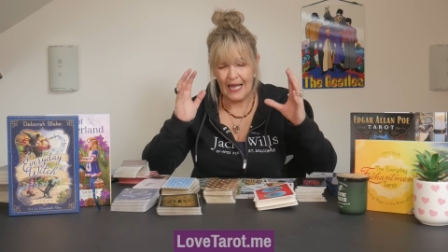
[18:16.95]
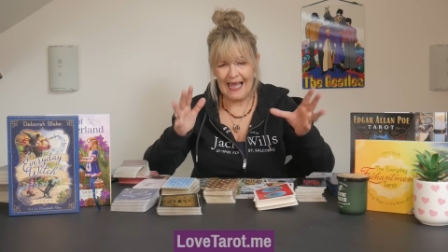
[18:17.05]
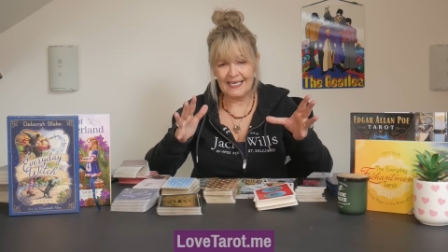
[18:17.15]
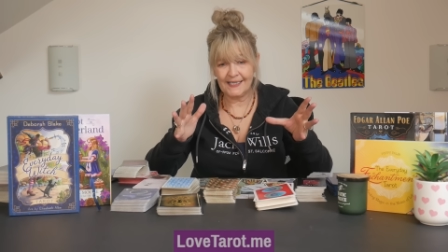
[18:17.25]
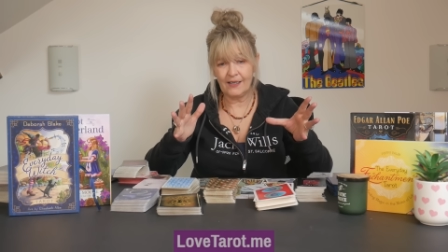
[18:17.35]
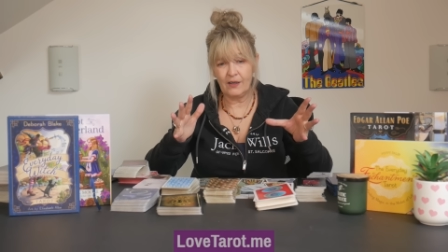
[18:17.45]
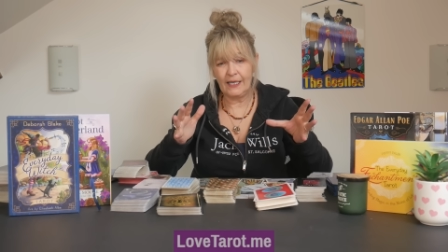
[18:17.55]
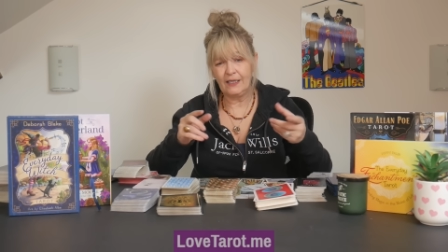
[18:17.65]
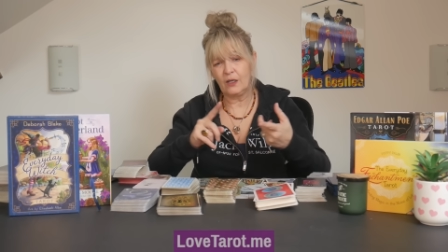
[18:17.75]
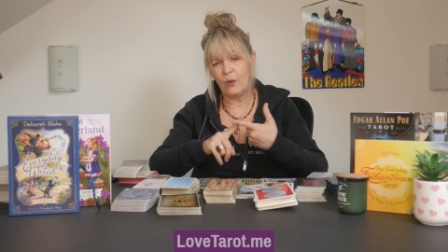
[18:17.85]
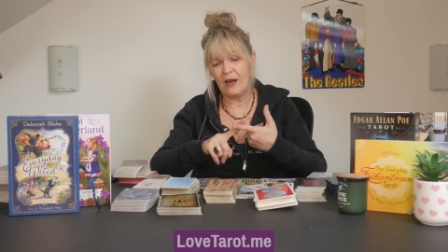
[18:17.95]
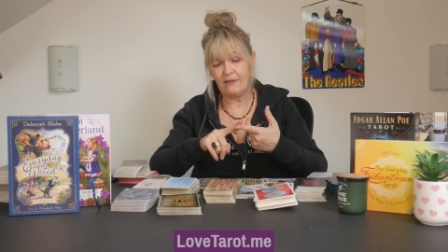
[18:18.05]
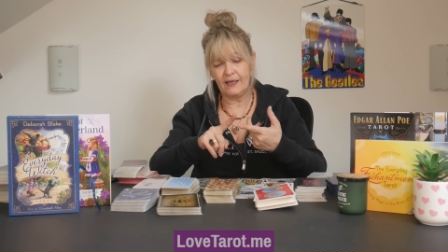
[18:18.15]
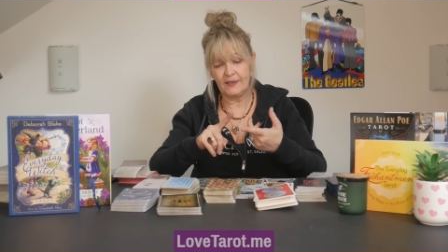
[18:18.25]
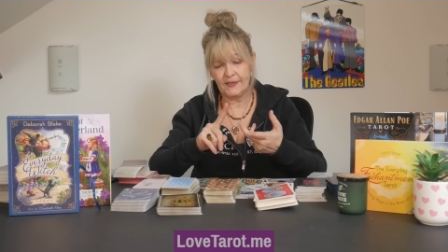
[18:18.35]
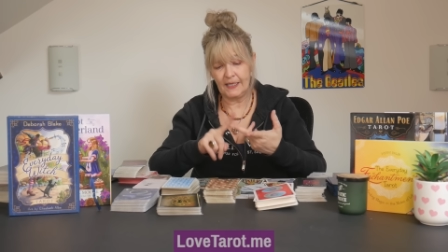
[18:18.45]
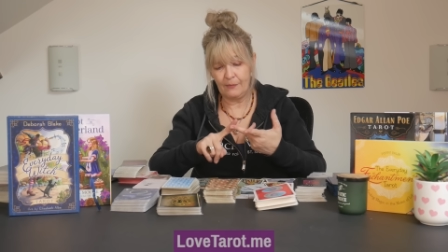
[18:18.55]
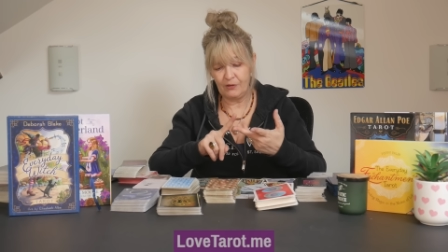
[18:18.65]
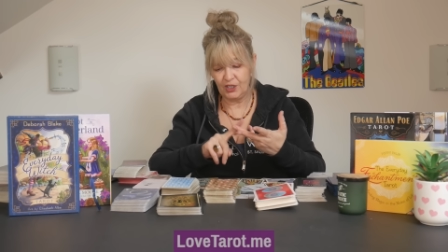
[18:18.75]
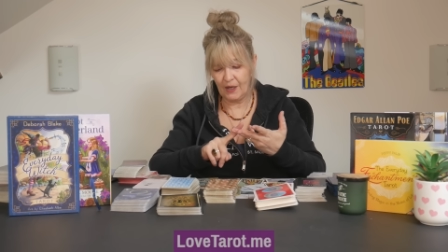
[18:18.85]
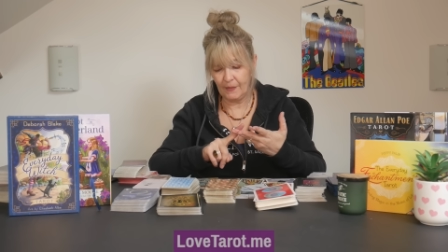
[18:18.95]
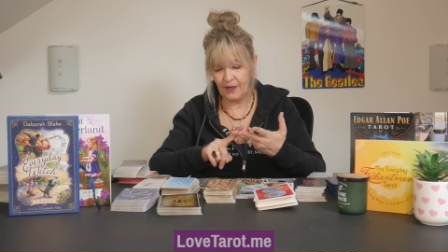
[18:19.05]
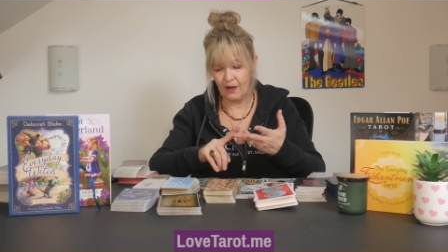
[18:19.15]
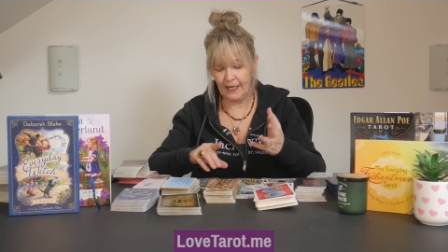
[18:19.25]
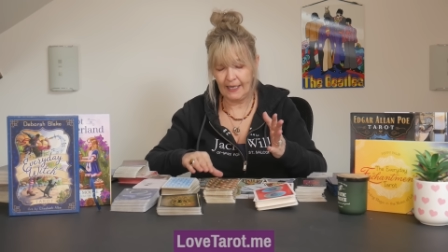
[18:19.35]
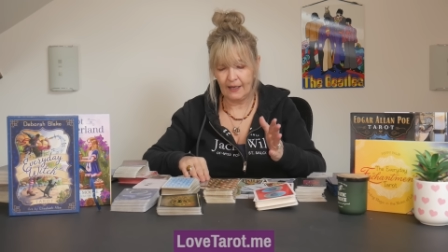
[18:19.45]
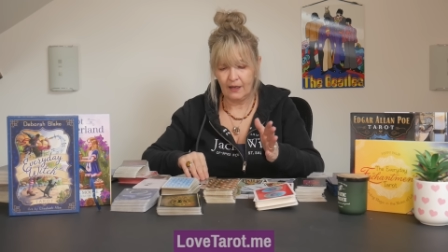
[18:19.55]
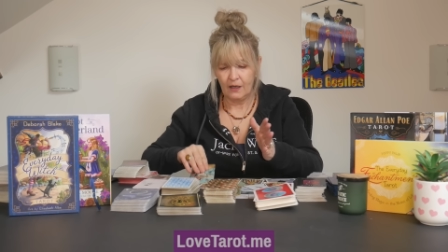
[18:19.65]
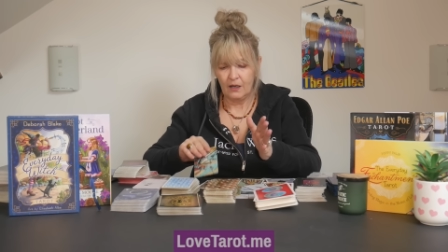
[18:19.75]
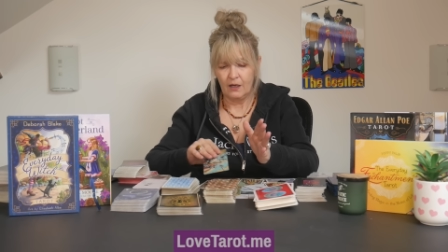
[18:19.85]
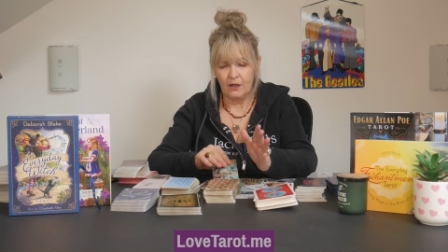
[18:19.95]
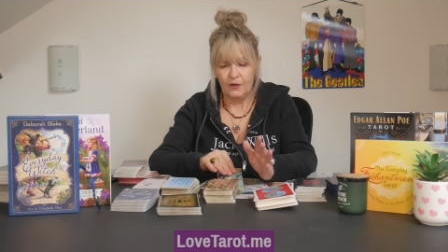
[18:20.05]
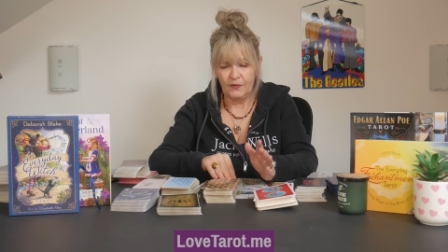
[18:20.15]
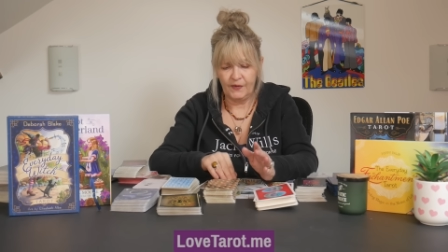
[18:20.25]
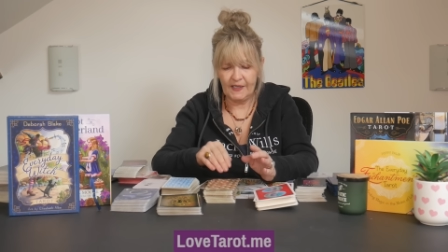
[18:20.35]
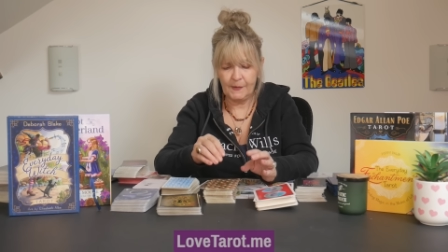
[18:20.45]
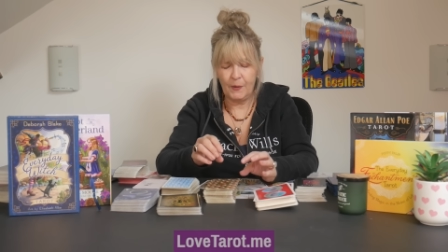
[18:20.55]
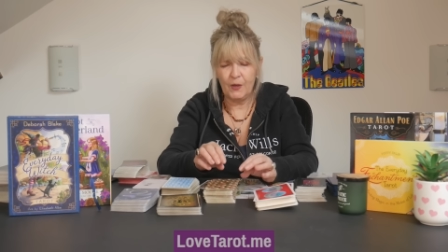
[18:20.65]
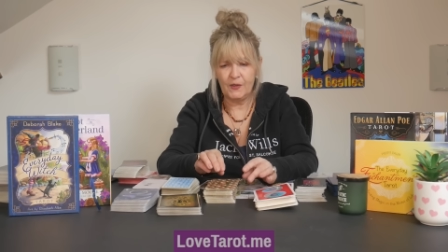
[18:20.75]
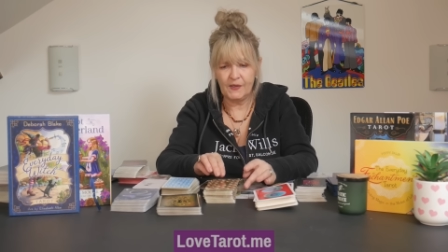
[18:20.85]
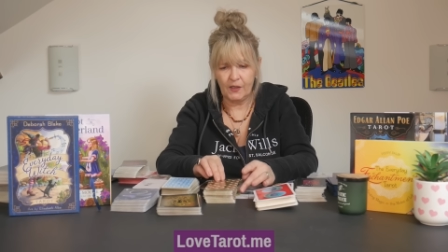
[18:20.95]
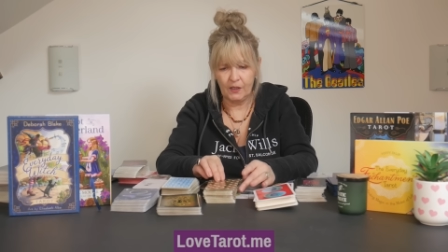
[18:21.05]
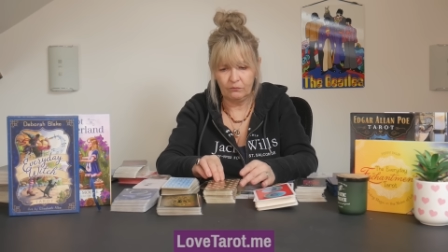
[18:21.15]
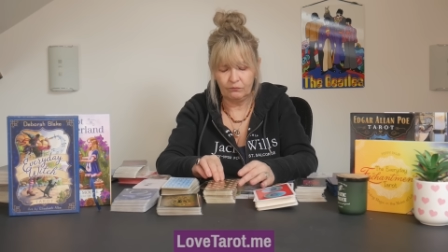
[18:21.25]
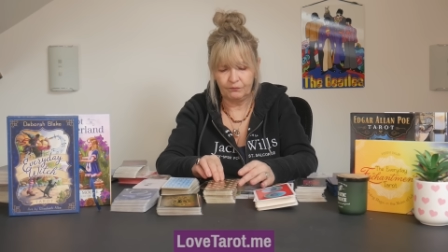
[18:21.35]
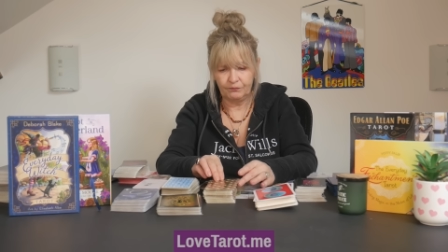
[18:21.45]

Air sign, Aquarius, Libra, Gemini. This person